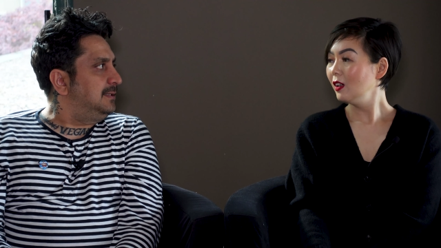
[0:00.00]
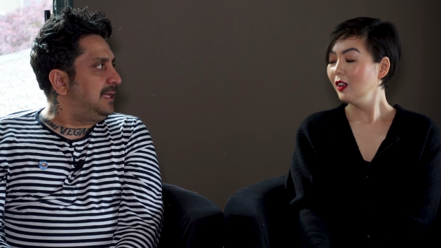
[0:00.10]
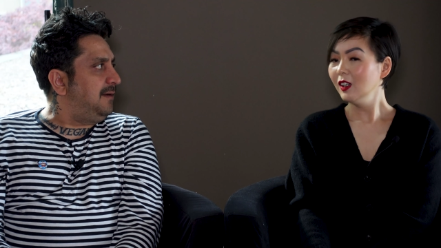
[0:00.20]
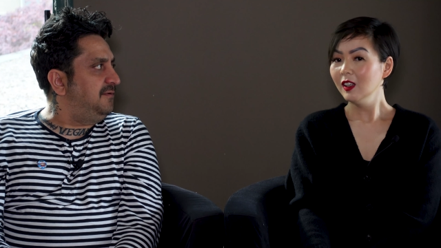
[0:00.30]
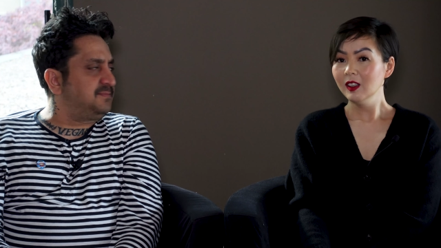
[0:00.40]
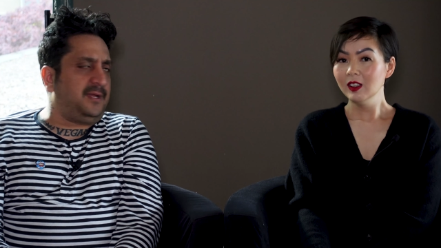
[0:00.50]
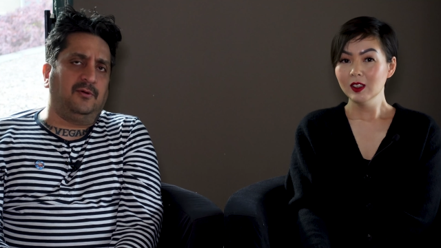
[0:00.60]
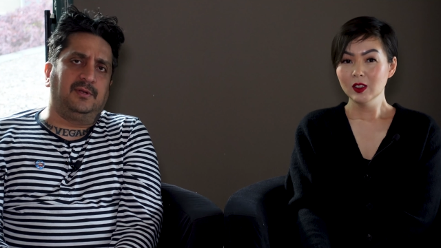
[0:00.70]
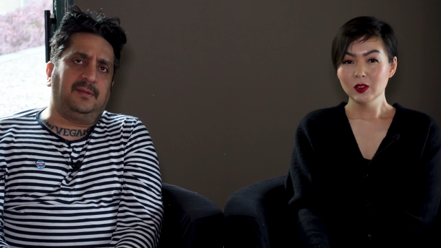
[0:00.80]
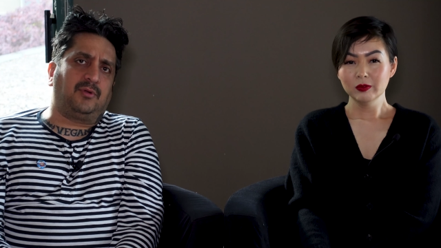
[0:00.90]
Speaker 1: That was my
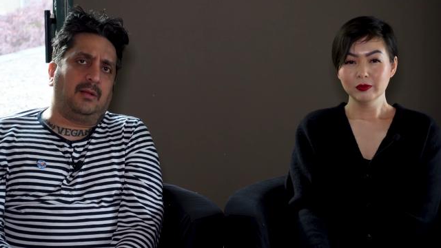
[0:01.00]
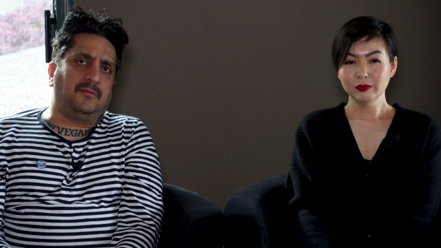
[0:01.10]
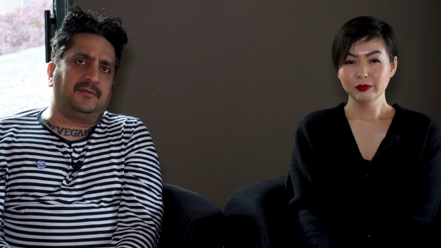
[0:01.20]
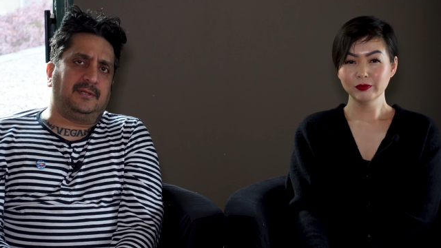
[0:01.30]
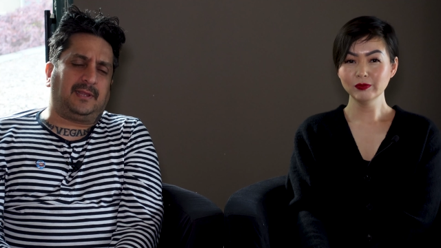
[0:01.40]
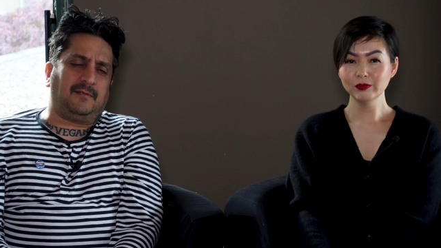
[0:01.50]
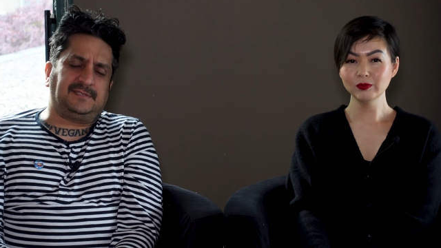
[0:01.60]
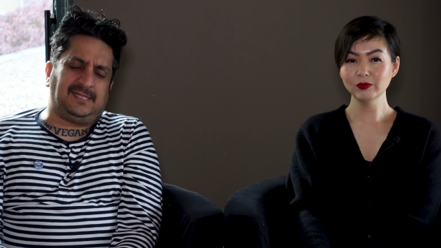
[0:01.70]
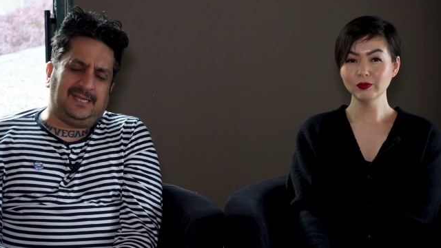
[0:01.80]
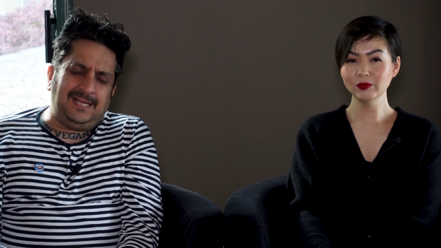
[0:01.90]
only problem with it. I think it
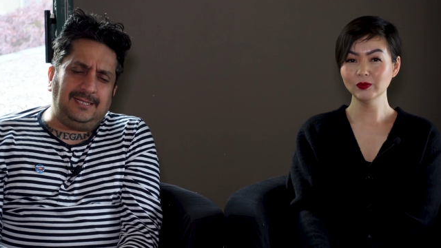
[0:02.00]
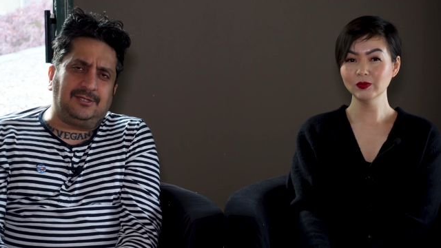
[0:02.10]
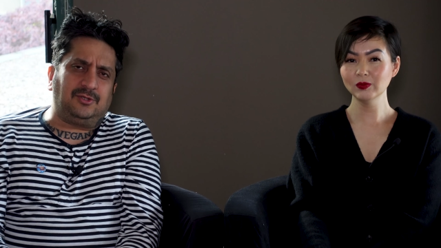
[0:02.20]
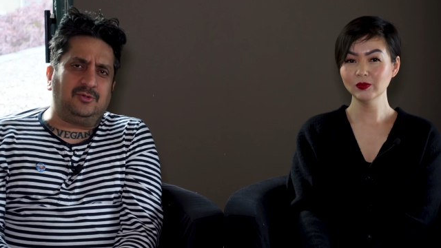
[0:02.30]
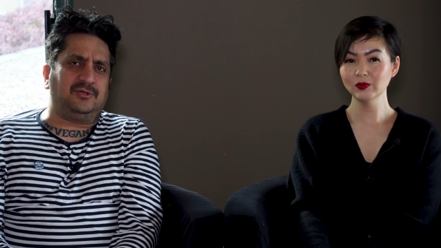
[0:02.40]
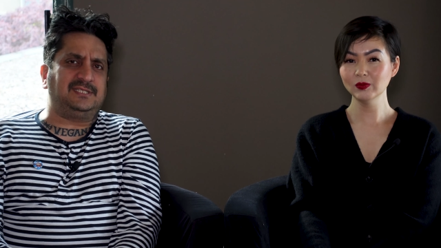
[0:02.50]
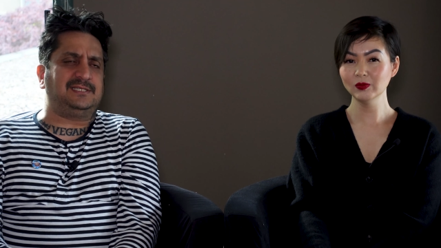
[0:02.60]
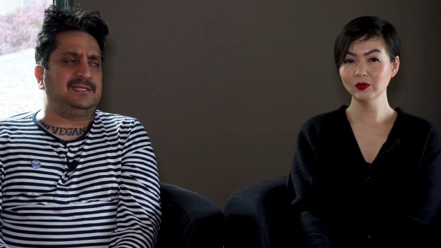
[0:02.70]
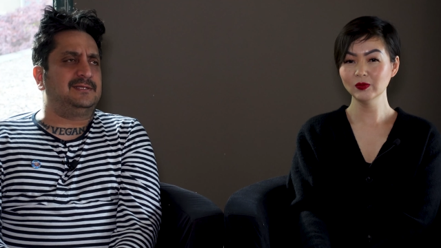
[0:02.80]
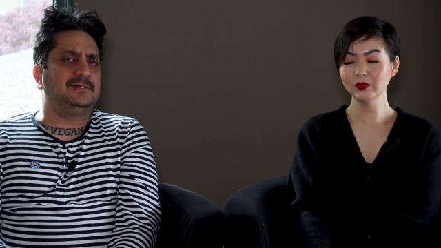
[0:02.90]
was a little too
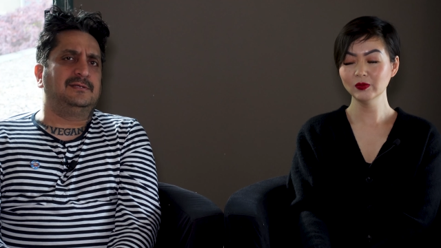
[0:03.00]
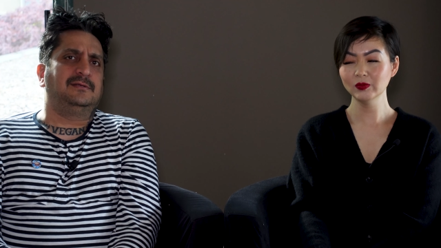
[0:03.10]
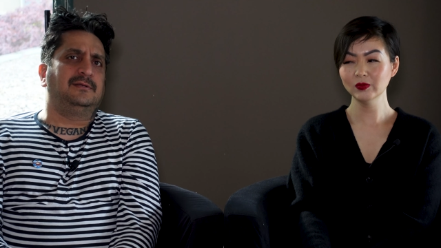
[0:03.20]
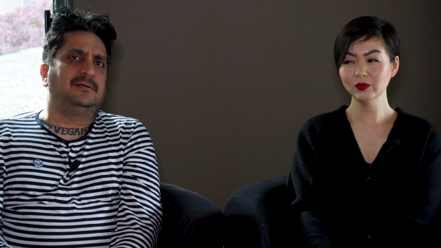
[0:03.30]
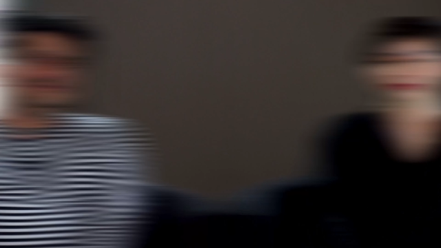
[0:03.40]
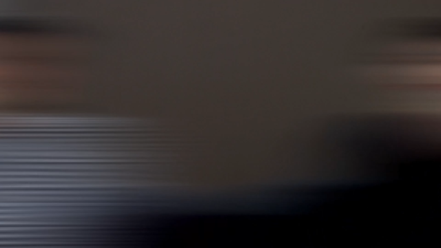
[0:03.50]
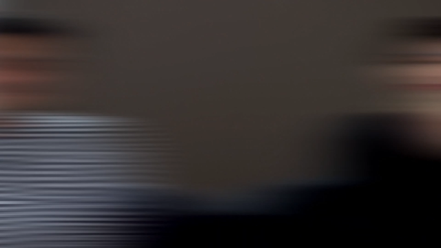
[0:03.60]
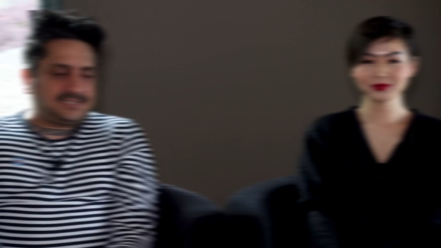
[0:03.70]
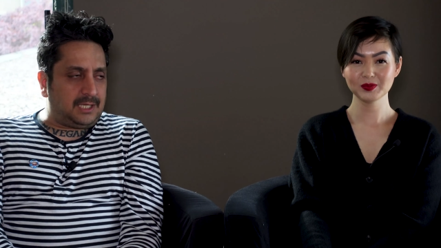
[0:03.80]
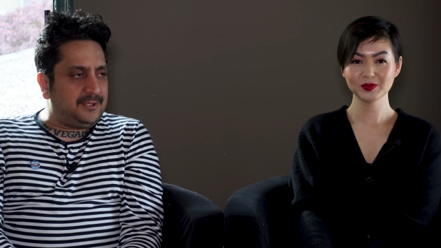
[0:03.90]
greasy.
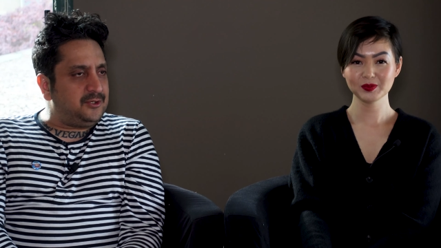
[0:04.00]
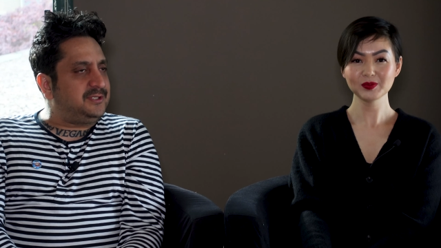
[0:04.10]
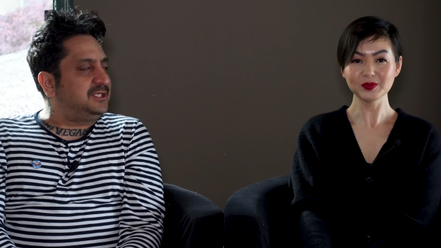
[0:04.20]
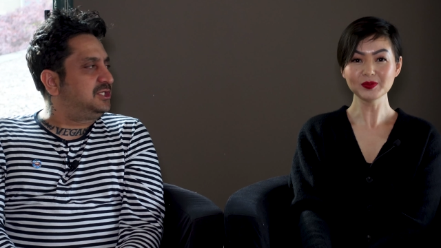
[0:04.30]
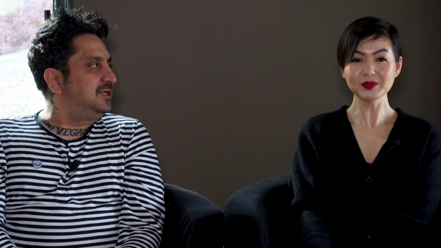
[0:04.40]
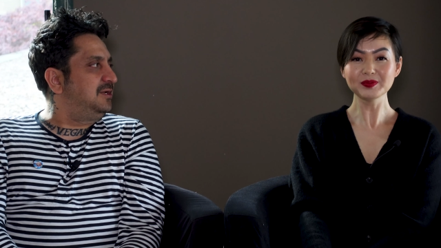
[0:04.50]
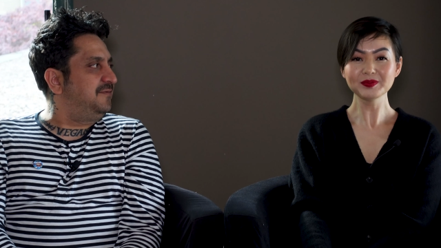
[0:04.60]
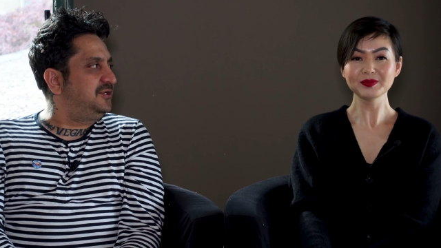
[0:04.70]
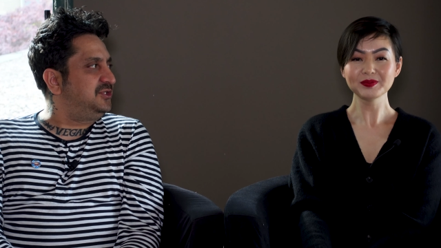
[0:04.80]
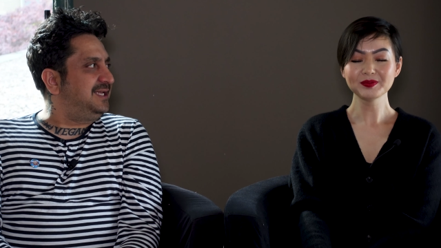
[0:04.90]
Let's talk about your dish.
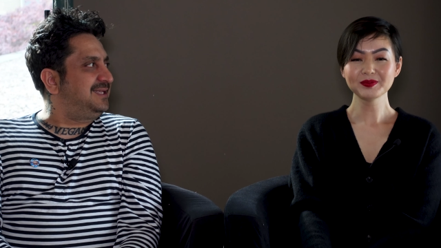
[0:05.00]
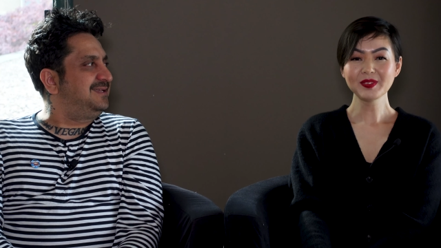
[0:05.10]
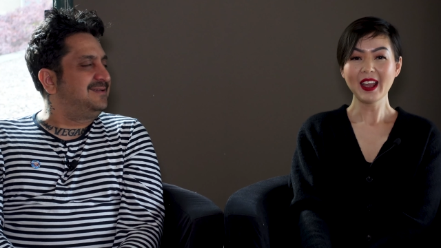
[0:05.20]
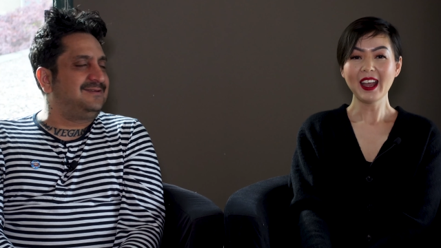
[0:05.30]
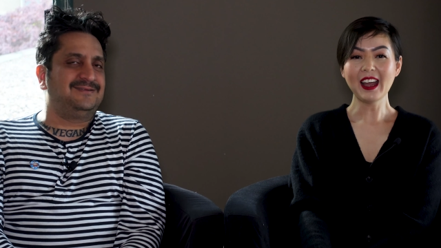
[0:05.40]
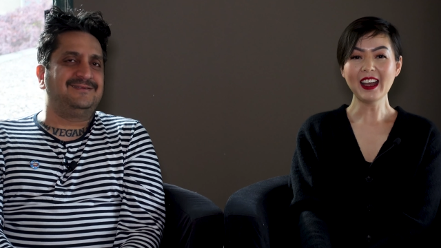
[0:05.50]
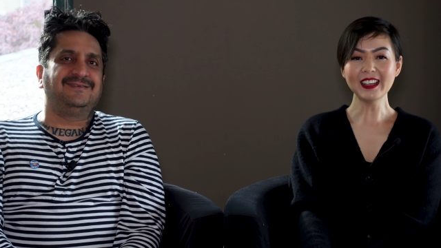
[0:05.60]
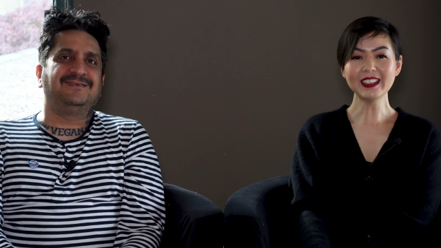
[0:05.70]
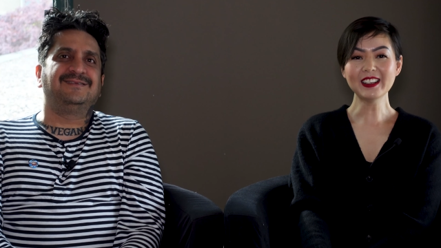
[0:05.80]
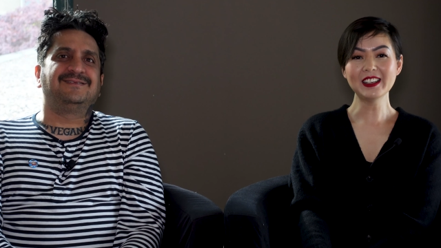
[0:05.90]
What did you get?
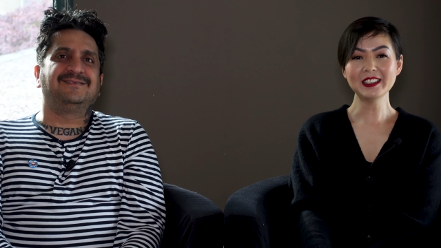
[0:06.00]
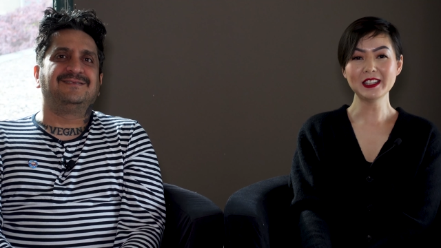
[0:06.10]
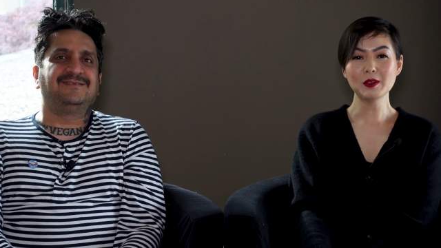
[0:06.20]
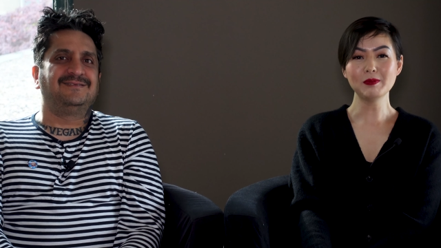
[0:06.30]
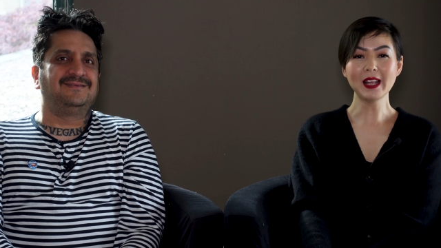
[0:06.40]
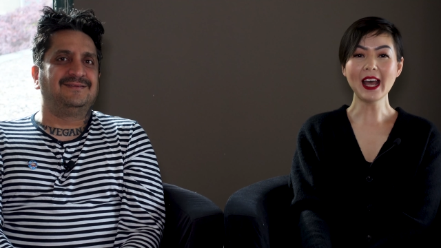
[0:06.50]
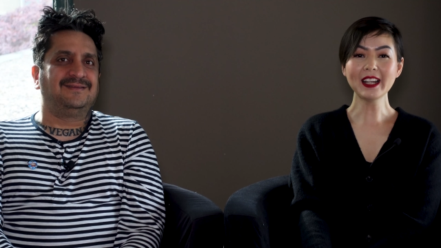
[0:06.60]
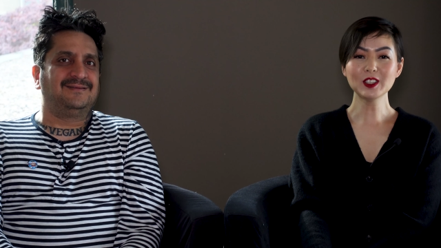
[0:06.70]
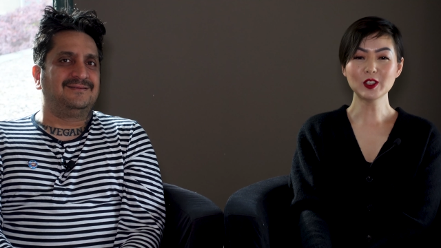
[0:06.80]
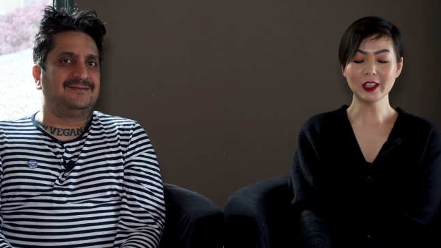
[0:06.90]
Speaker 2: I got the
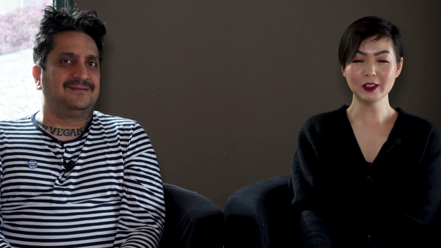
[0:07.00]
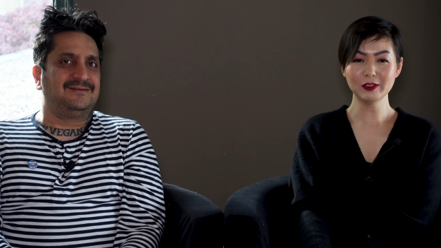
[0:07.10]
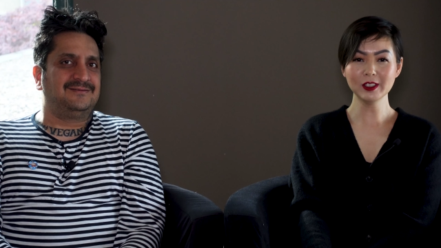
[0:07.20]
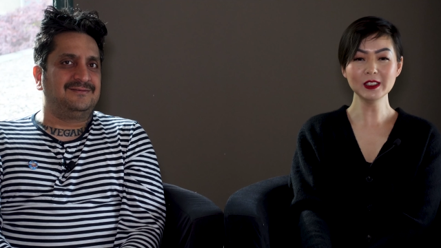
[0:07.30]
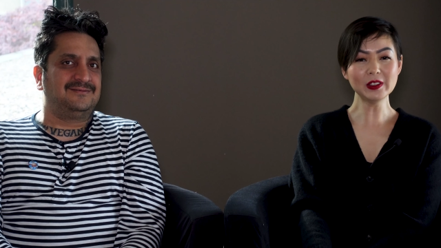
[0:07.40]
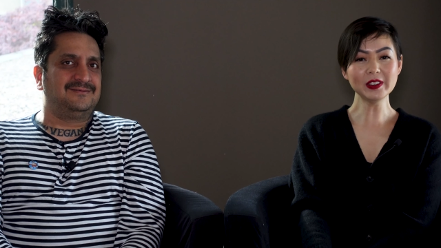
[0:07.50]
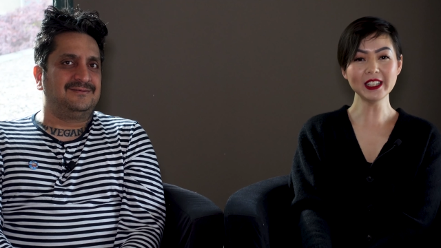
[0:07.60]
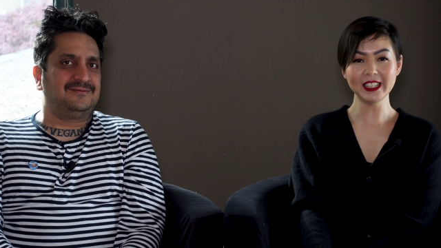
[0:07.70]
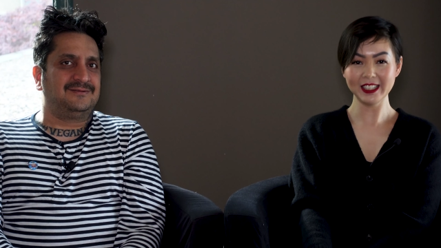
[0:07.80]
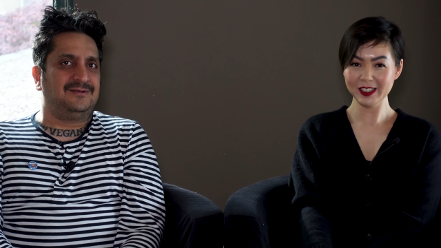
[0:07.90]
black truffle
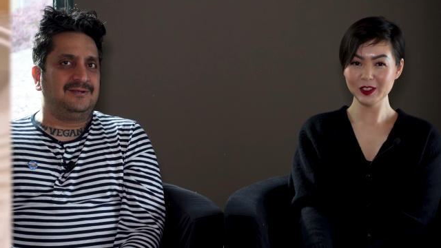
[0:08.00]
gnocchi.